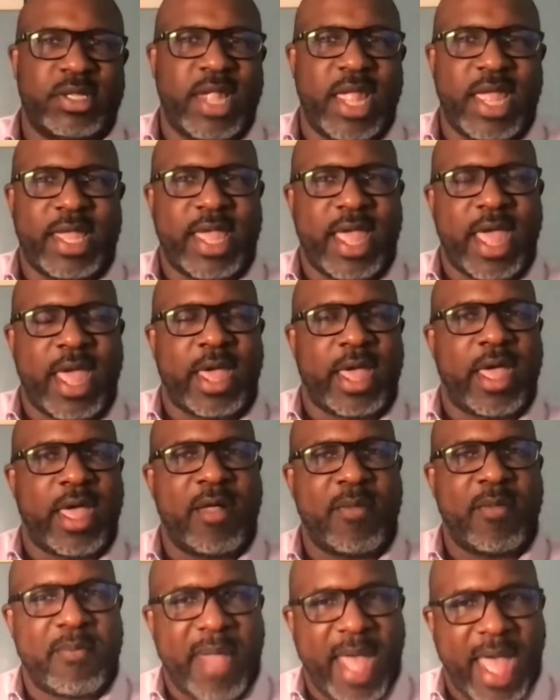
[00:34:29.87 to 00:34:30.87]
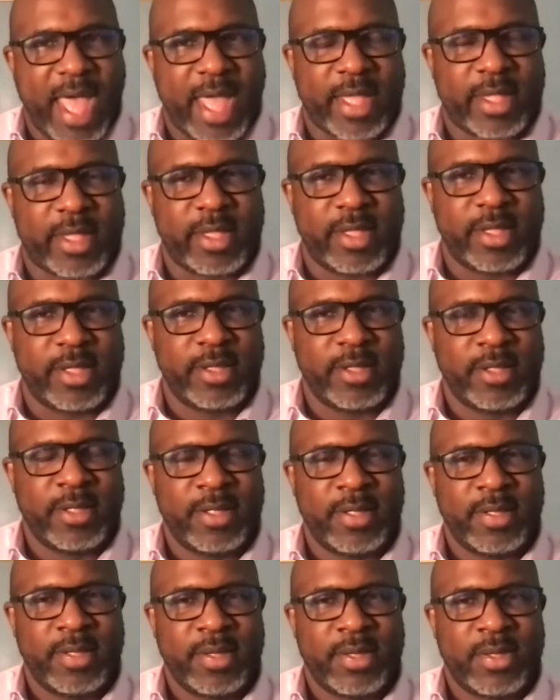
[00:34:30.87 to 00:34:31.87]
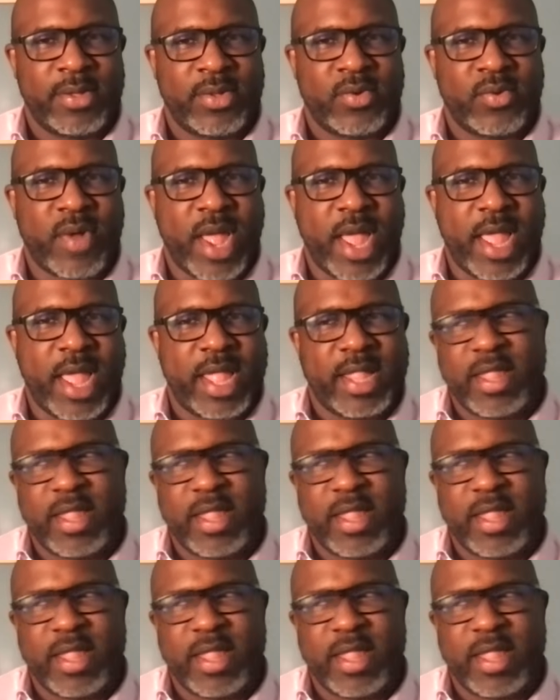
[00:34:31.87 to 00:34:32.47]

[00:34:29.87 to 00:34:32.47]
They can't come back, right?